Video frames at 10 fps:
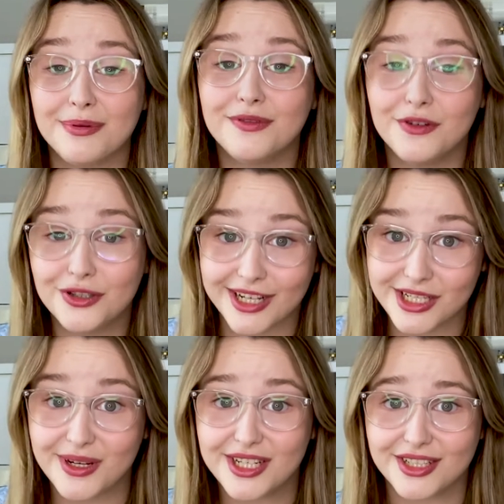for
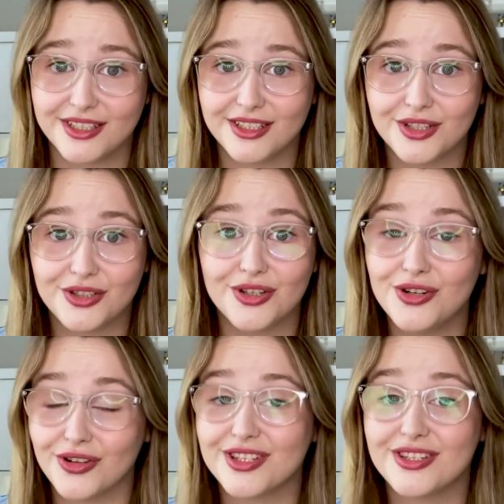graduation should
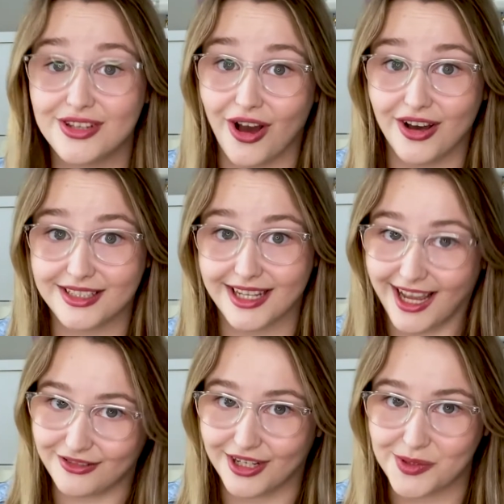not start
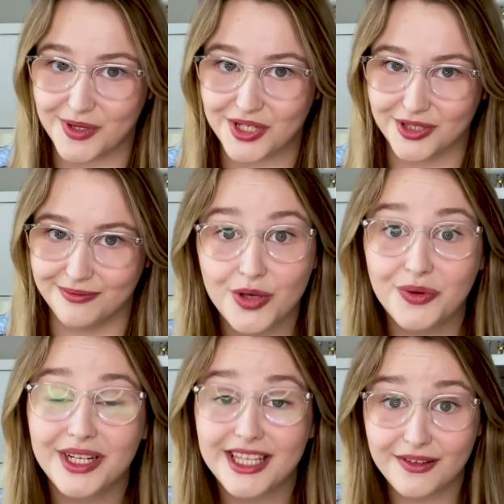at graduation. You
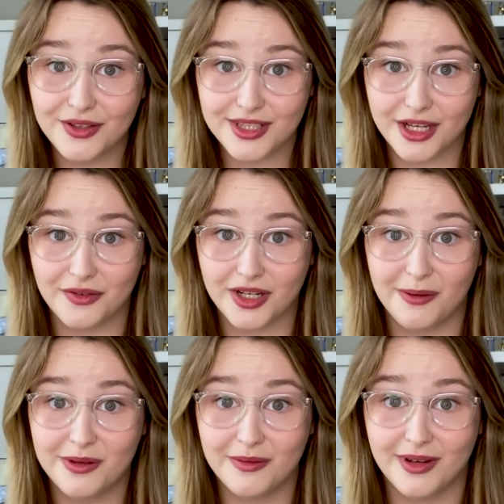want to give yourself a
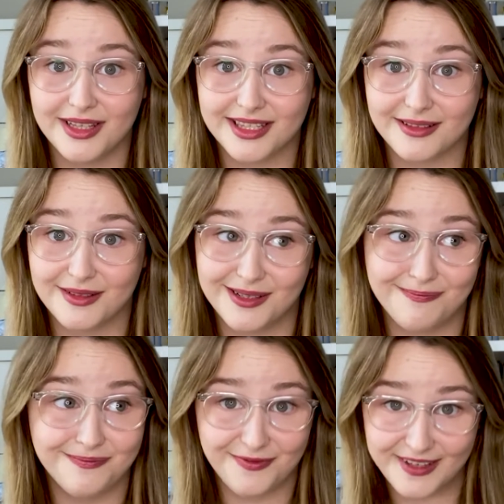couple of months to
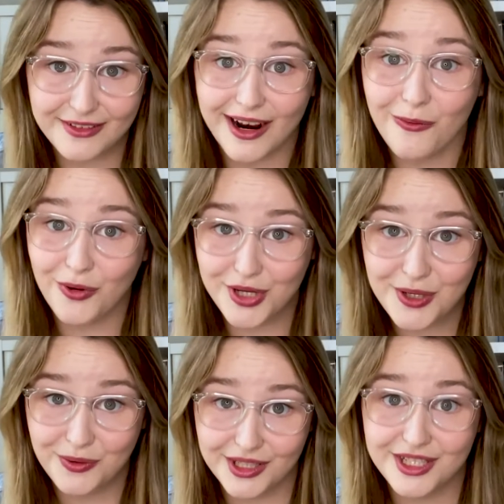figure out what
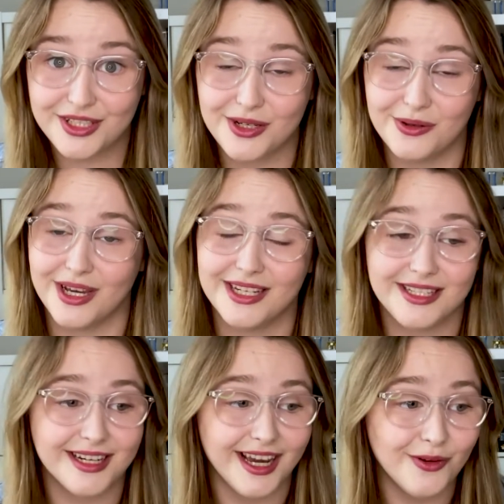you want to do and
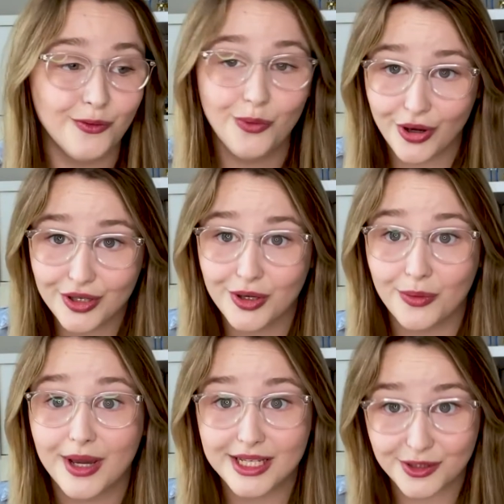to kind of work your
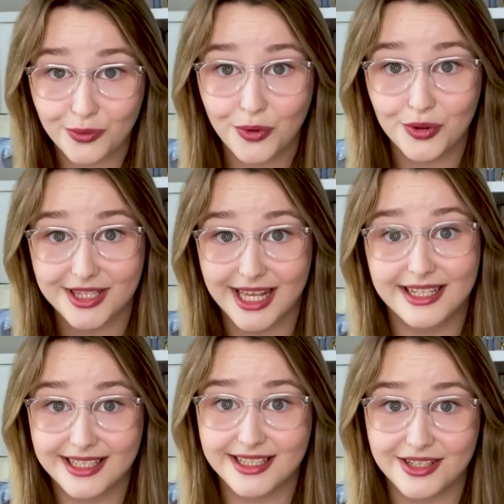way towards
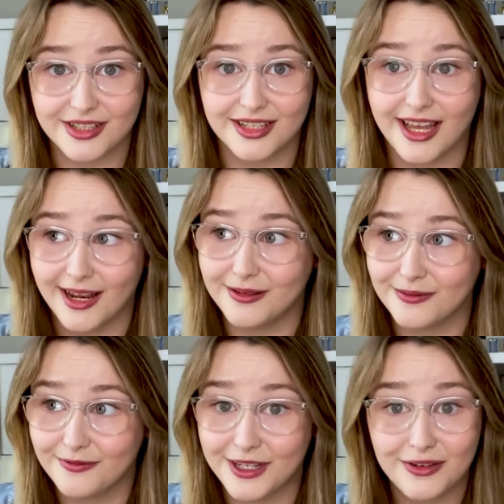that decision and
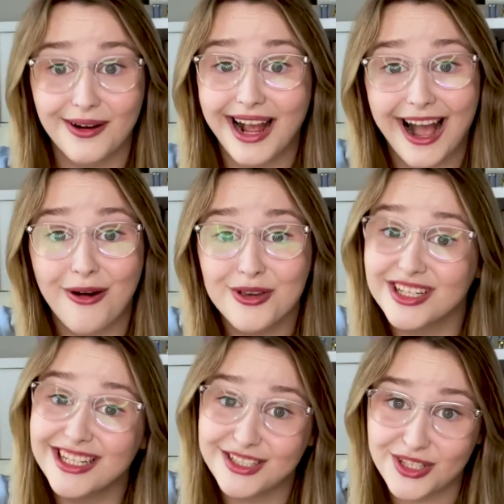figure out how you're
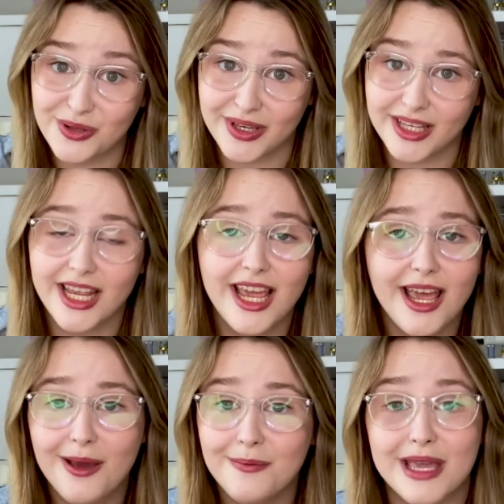going to do it.
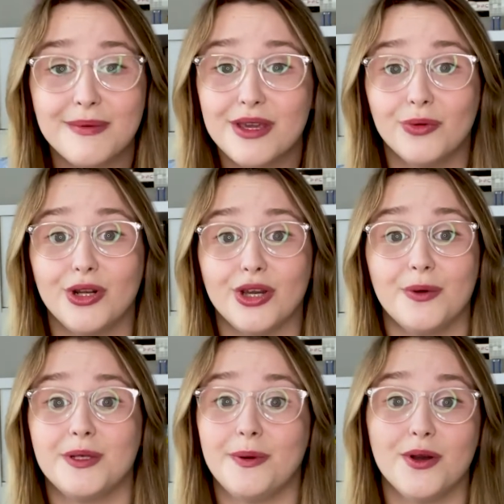Maybe you want to go
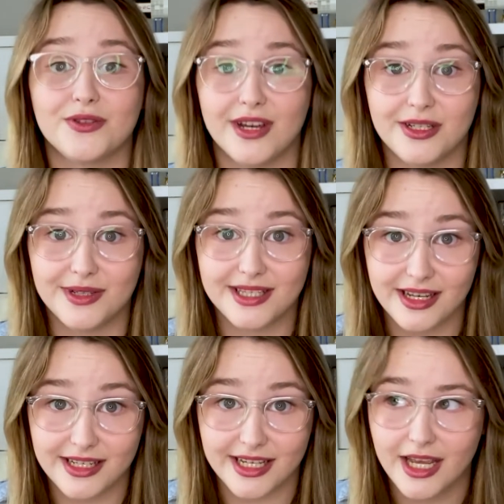into postgraduate
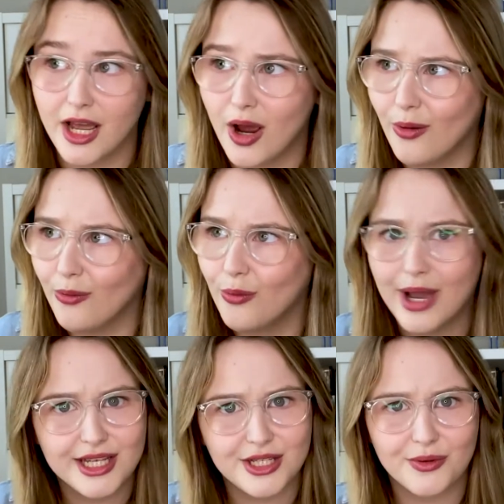study.
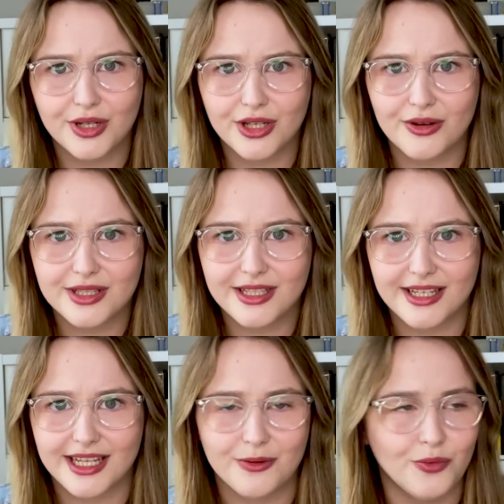Where do you want to go
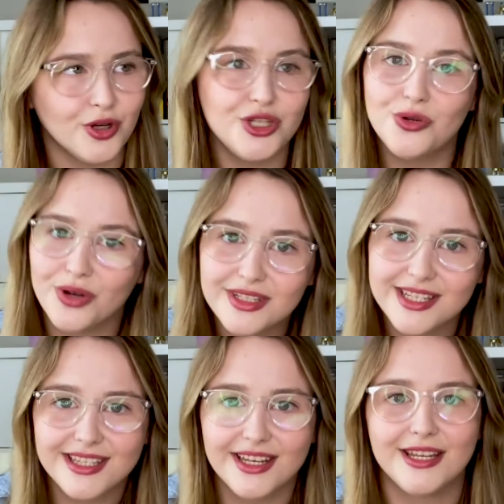study? What do you want to
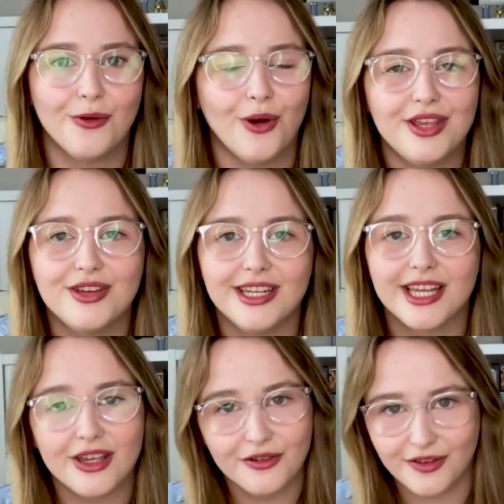study? Where are you going to
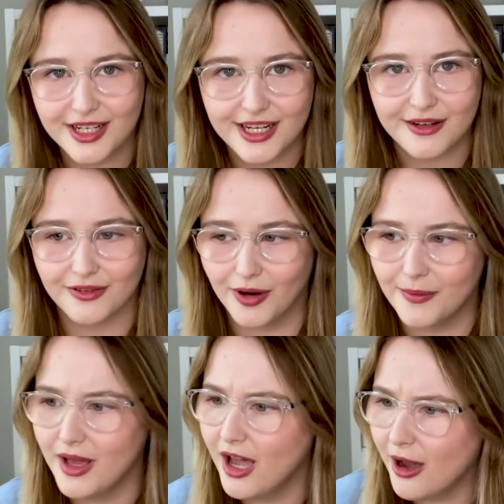get your funding
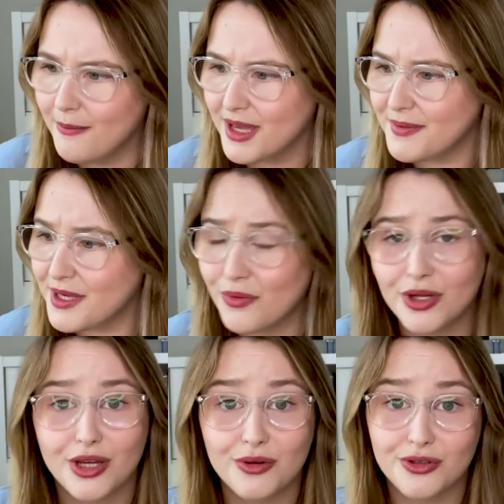from? Maybe you want
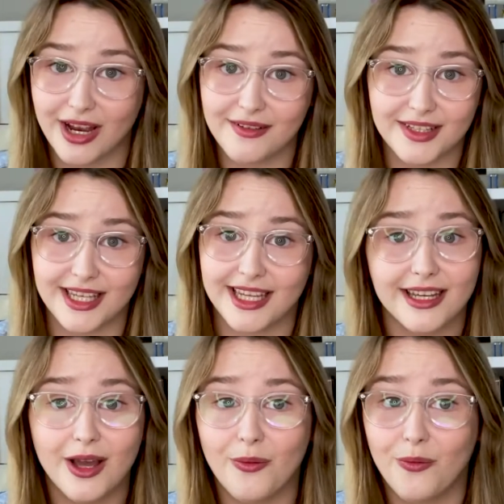to go traveling.
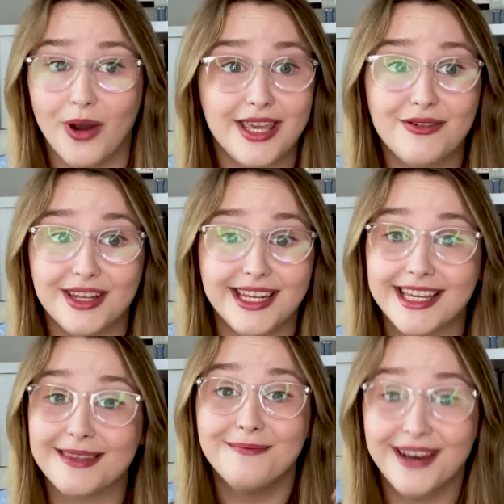Where are you going to
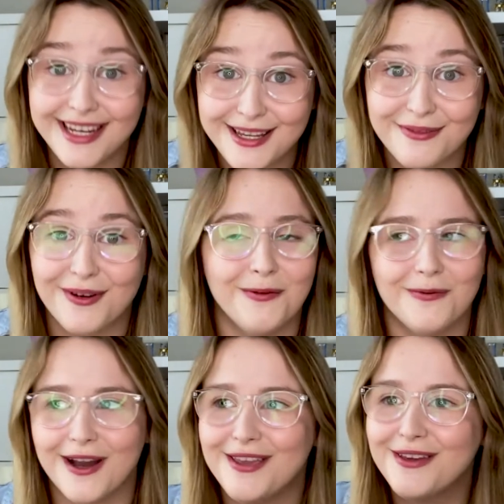get the money from?
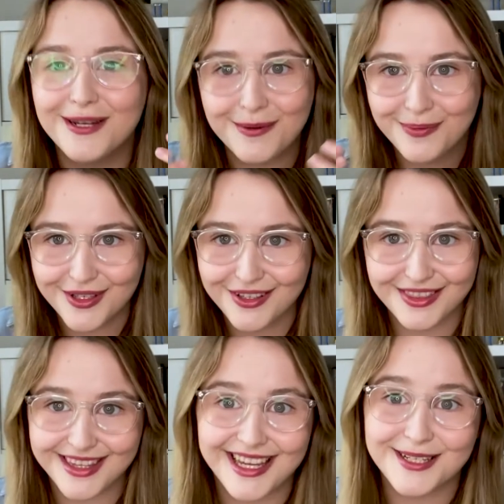Where are you going to put your
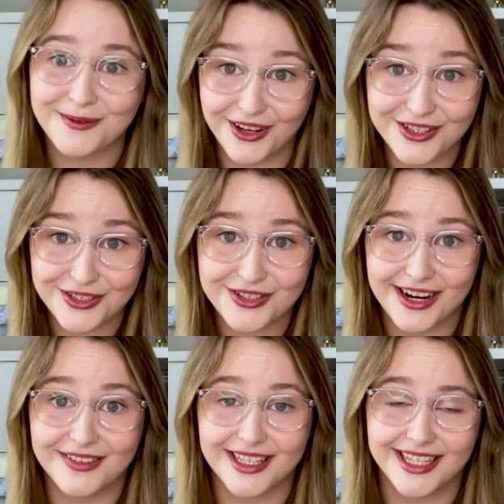things whilst you're
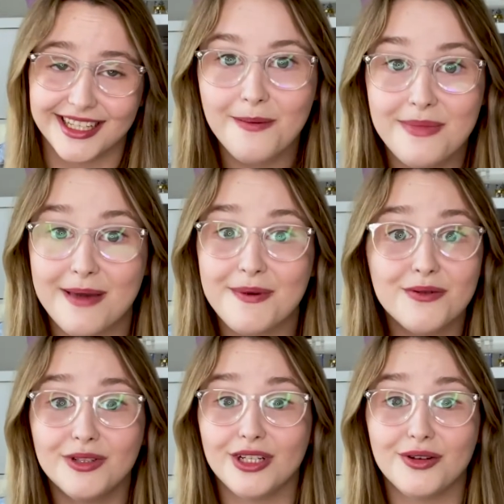traveling? Maybe you
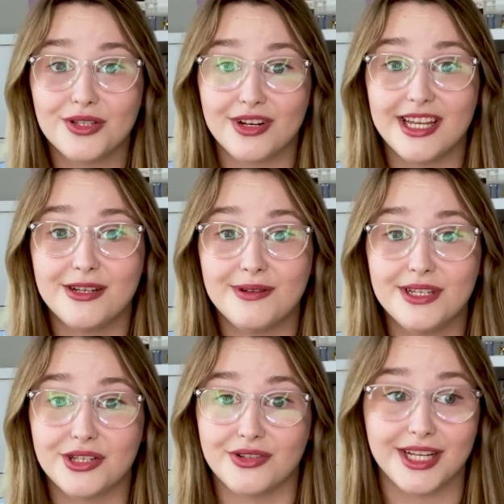want to go straight into
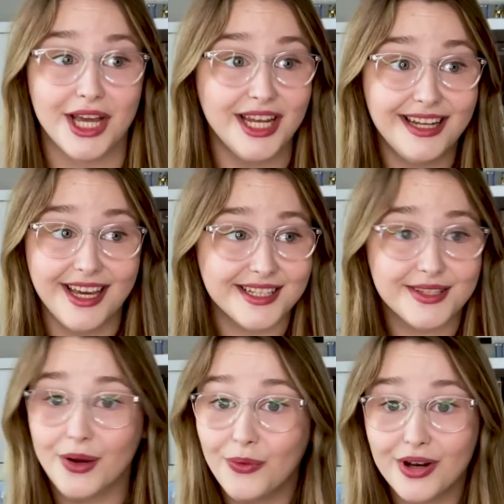industry. Nice.
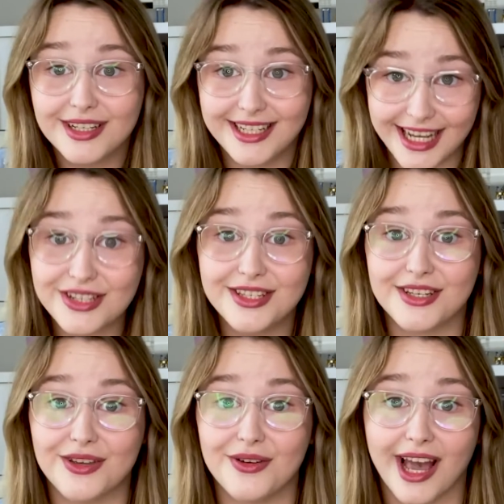What connections
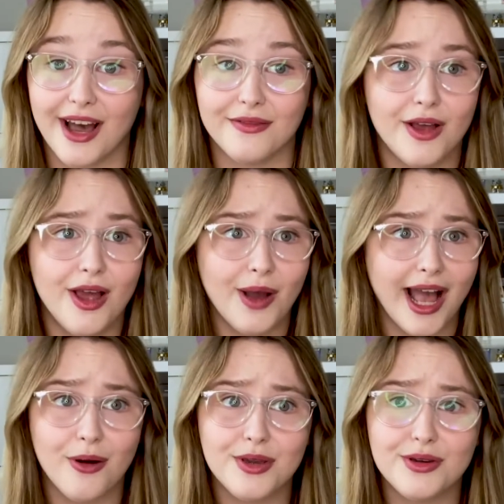do you have?
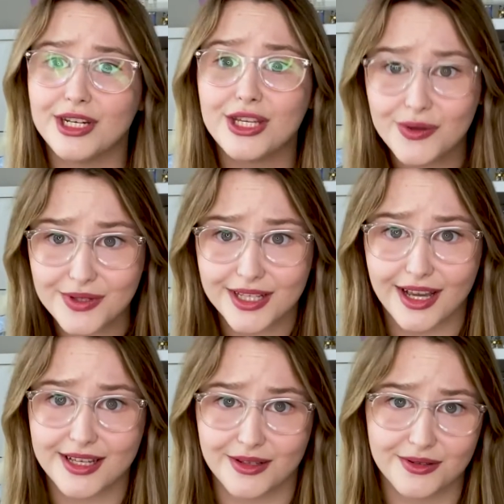How are you going to
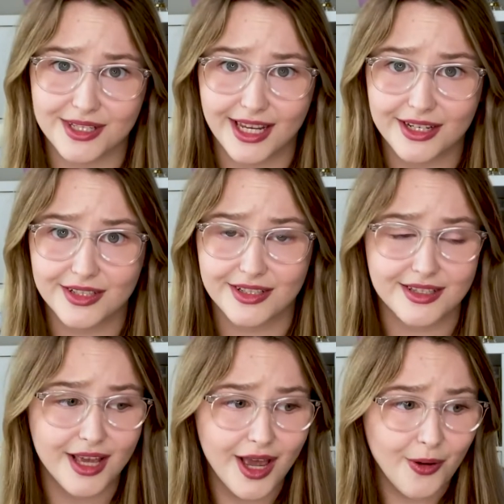utilize those
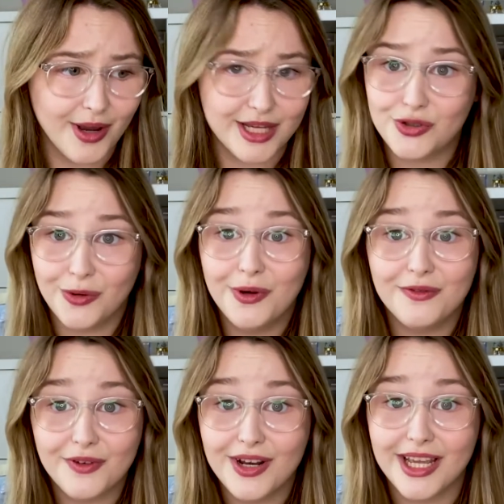connections? Is your
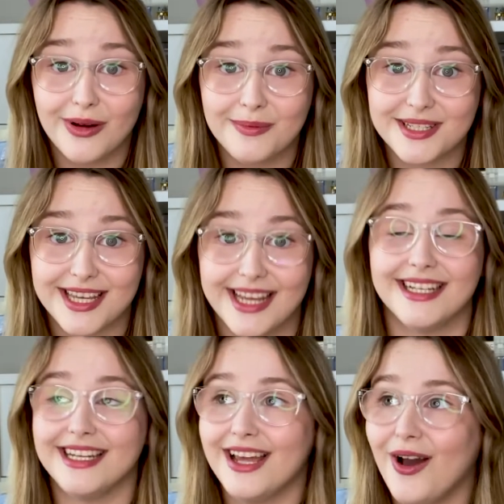portfolio up to date?
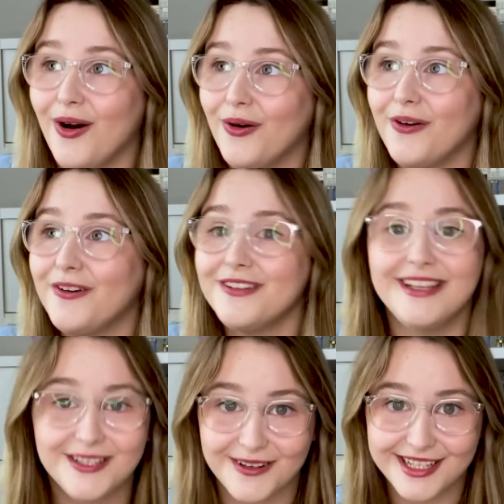All
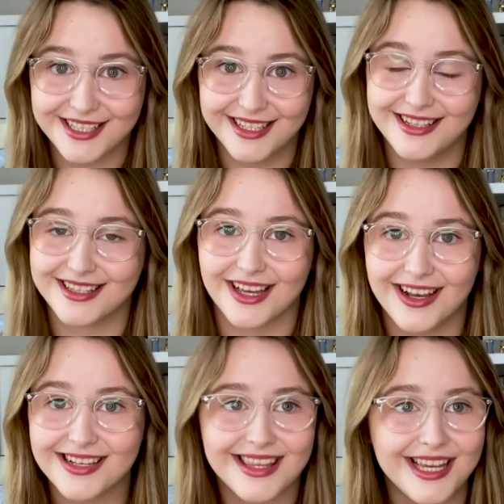these questions
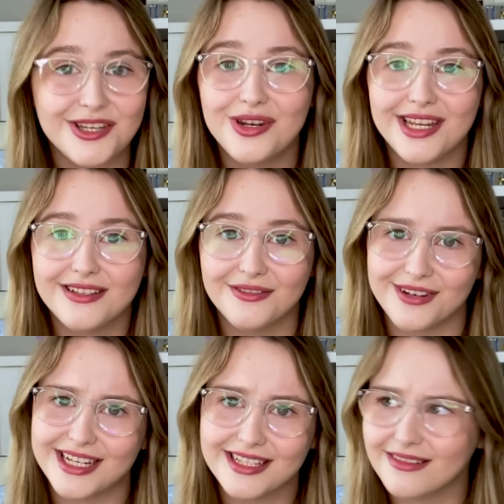are things you need to really...